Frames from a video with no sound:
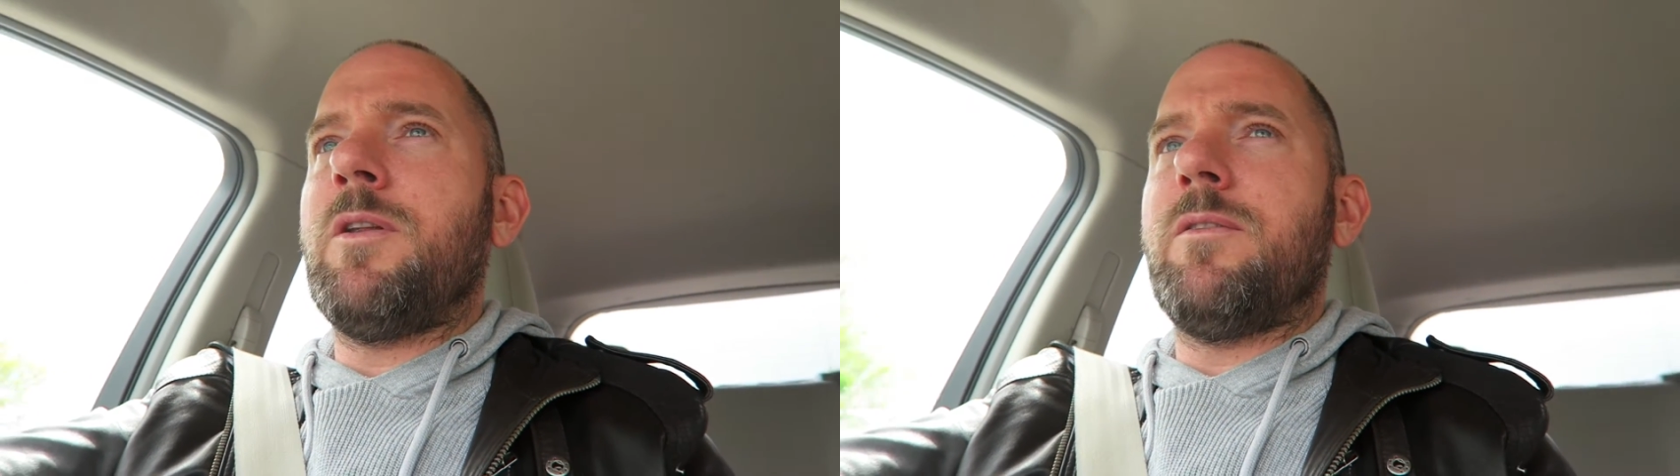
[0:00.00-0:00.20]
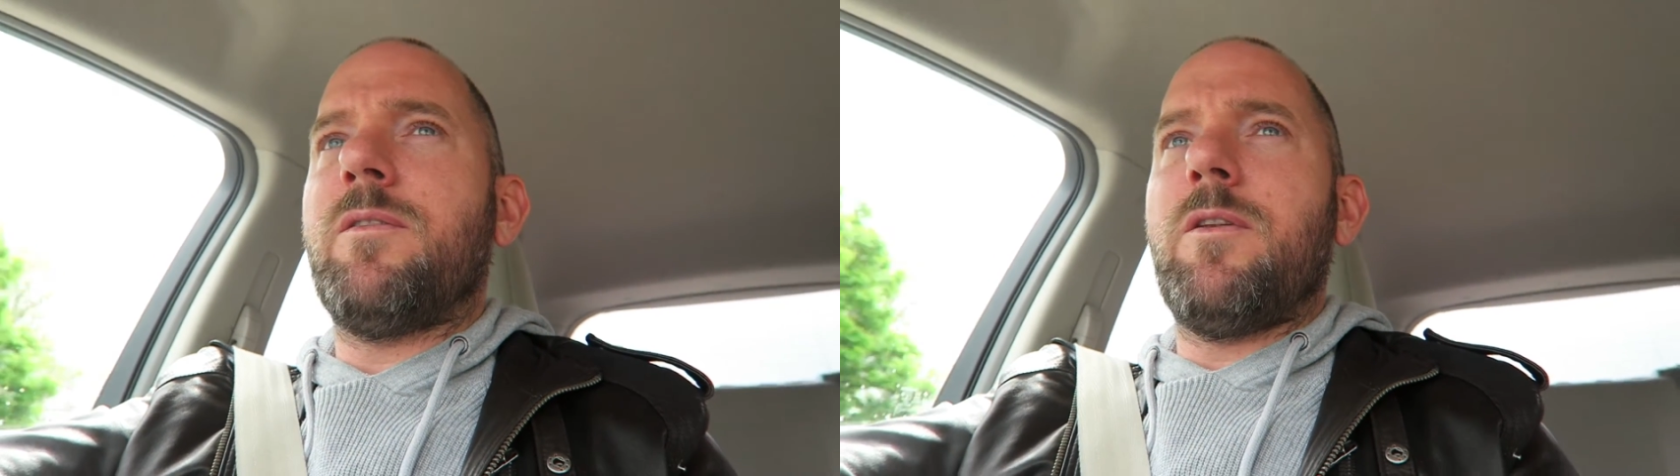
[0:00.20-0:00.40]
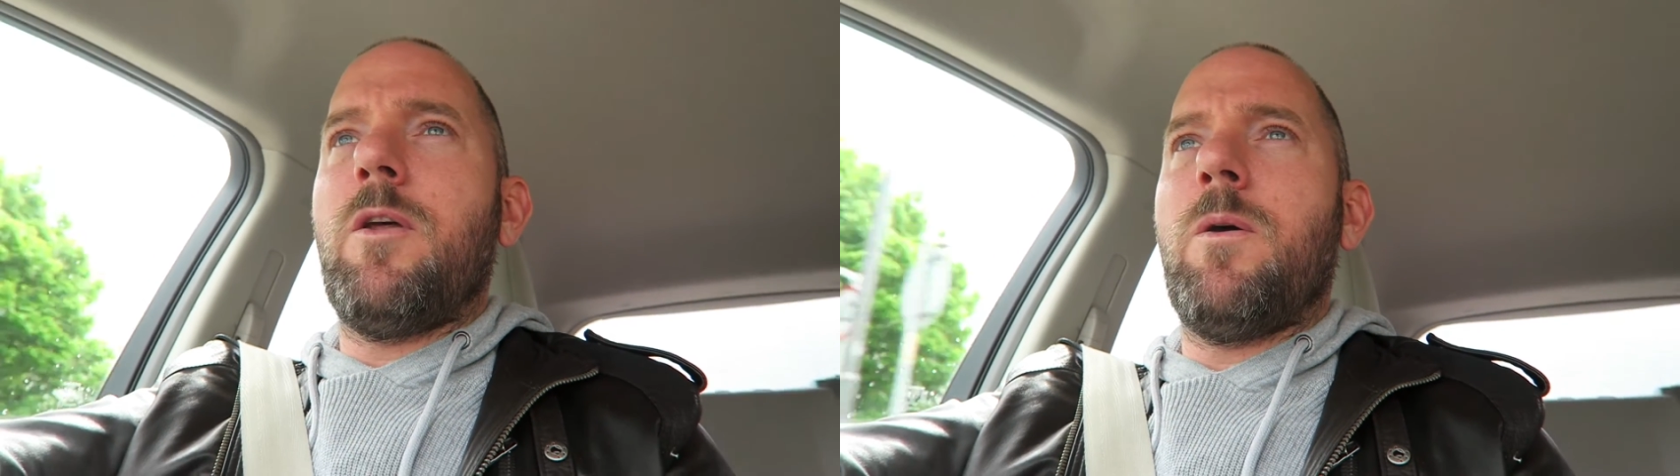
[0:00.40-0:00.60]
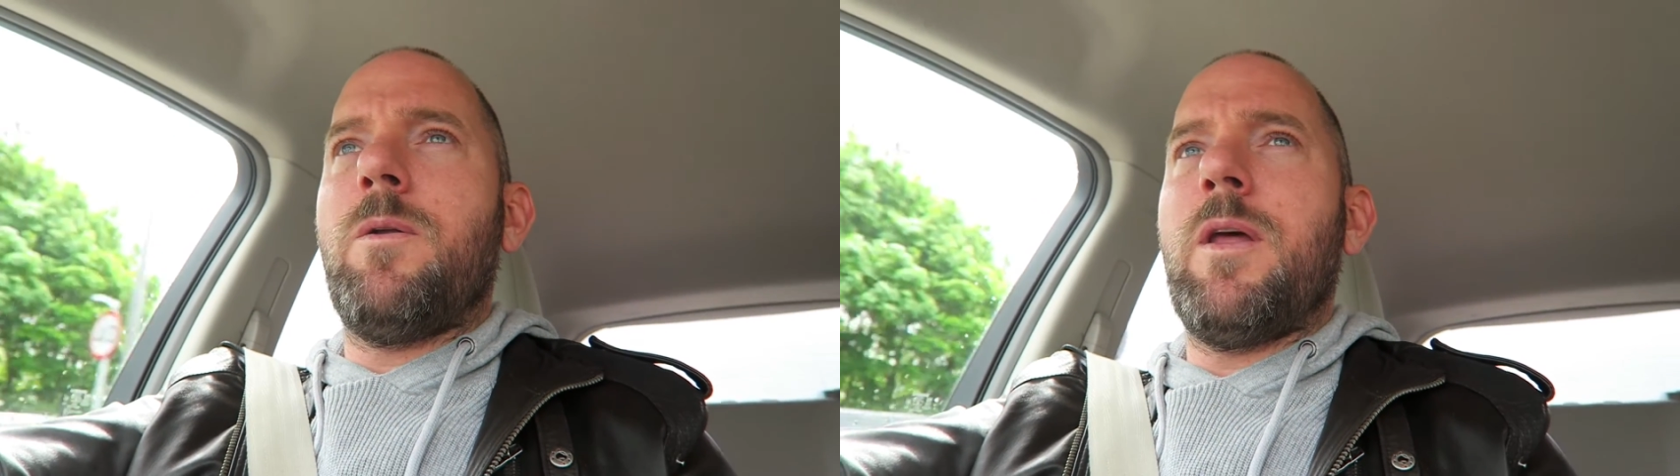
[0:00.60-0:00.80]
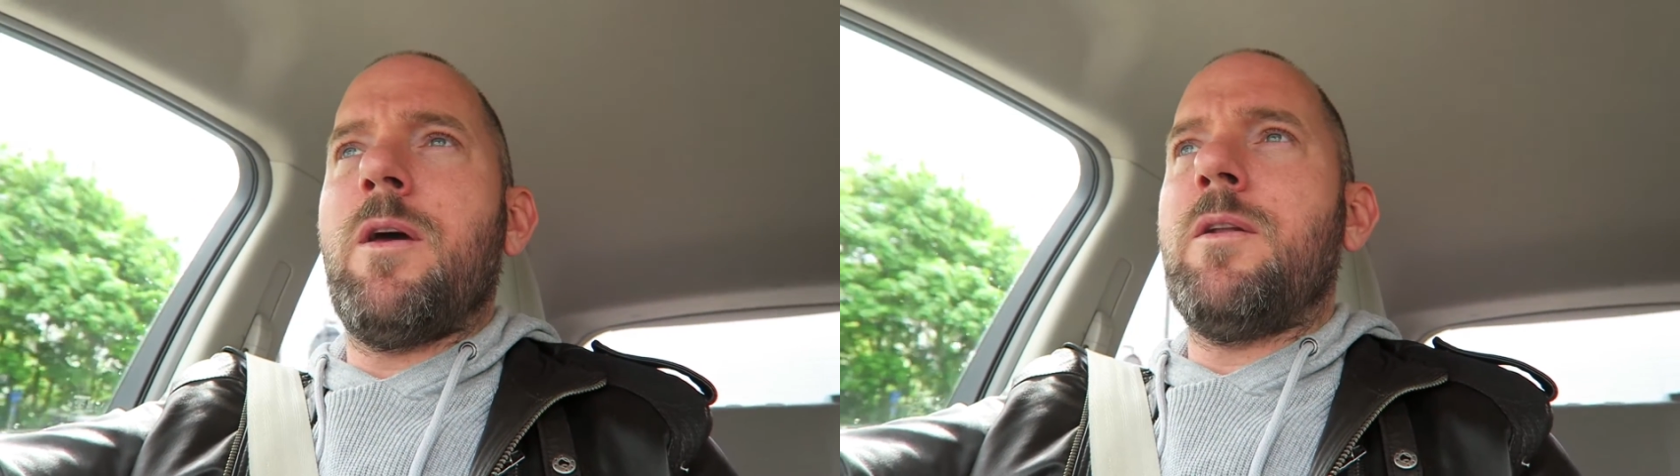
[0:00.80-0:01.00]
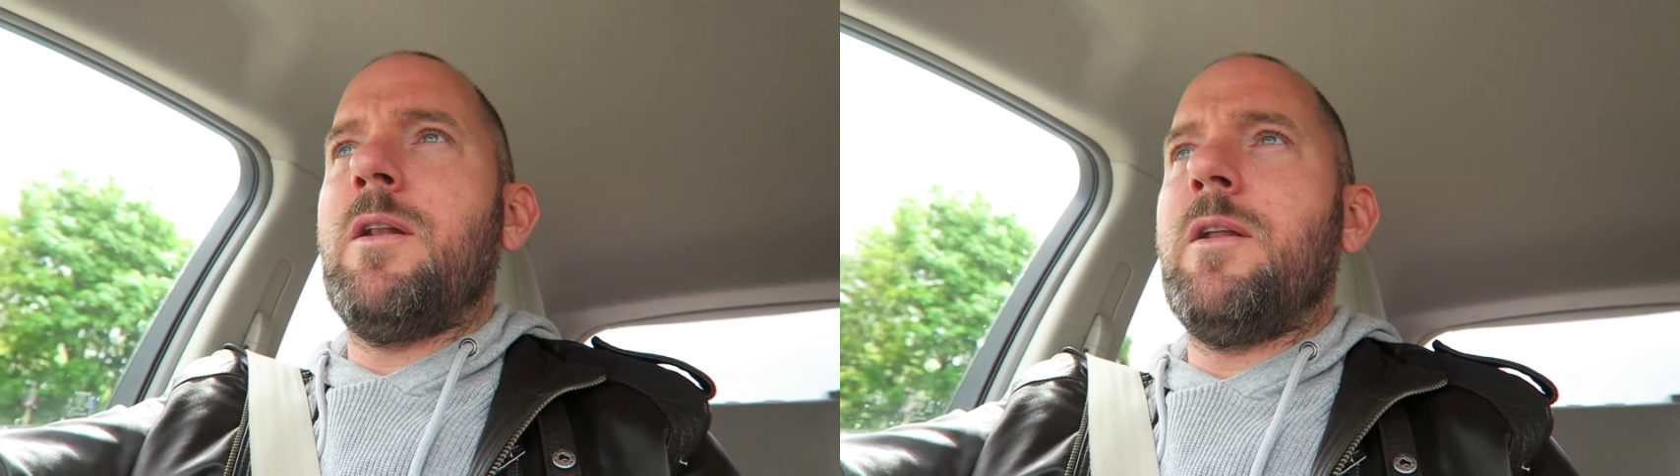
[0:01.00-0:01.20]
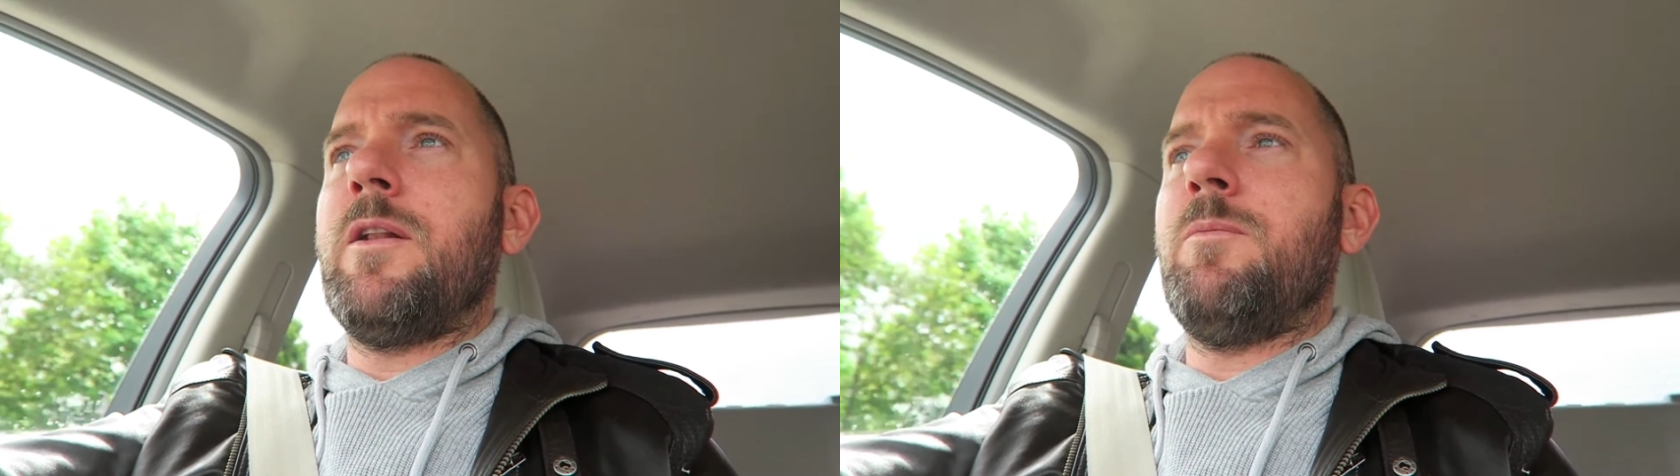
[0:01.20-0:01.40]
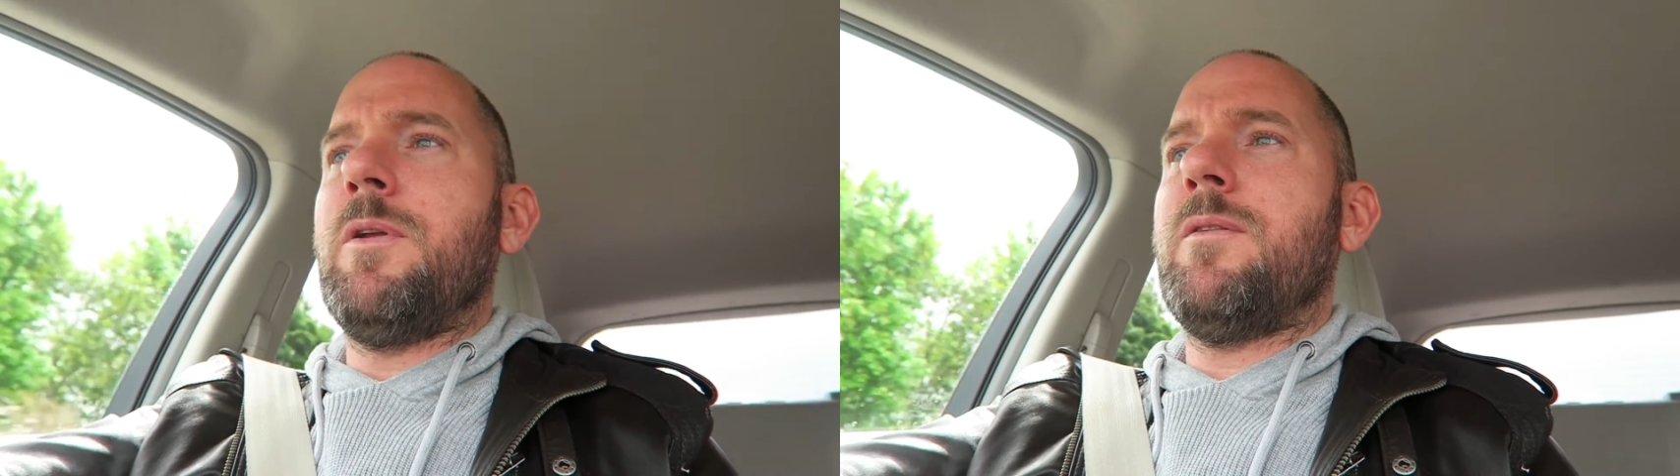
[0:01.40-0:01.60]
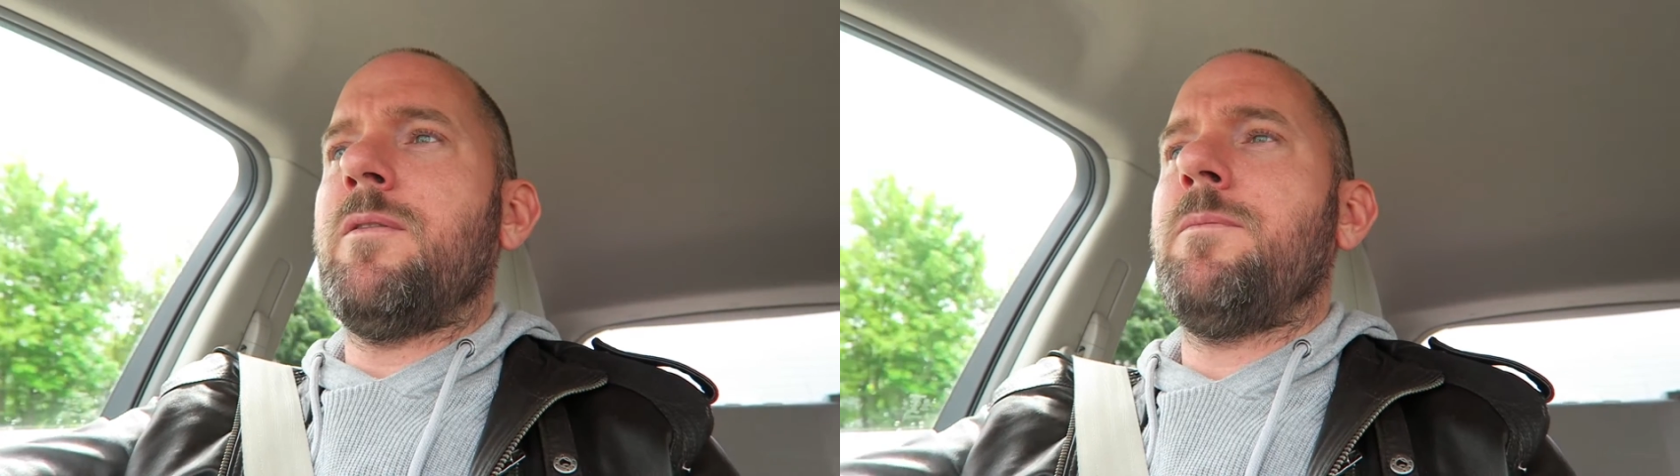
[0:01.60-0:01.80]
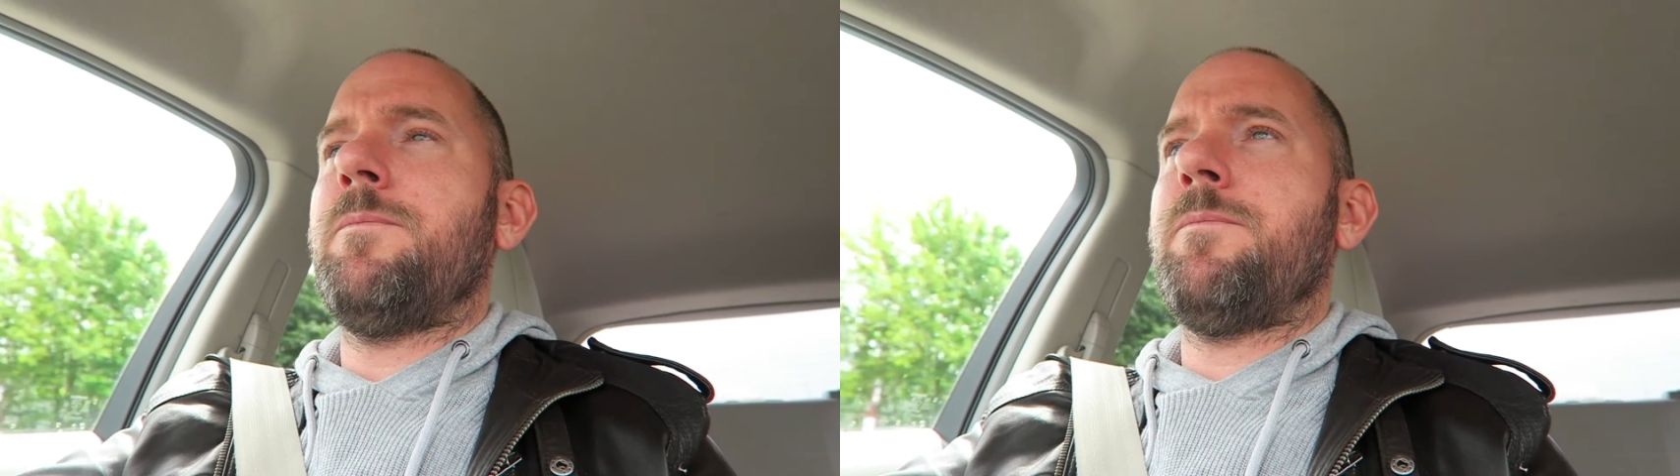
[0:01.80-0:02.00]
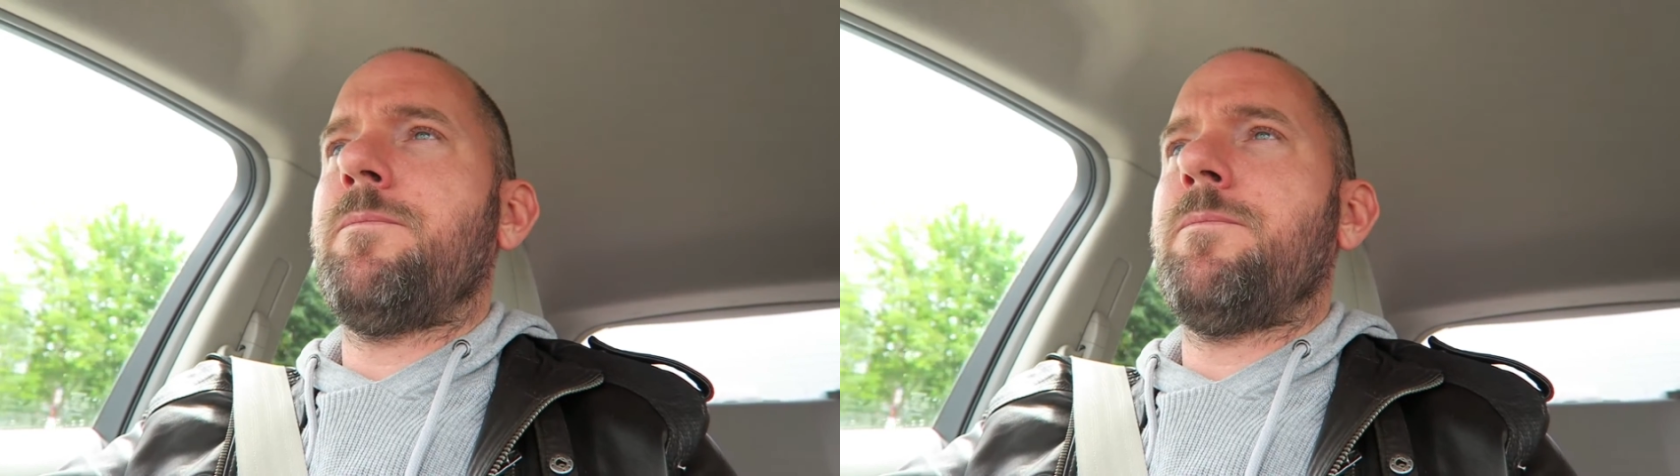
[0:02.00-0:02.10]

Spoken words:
I need to slow down a little bit.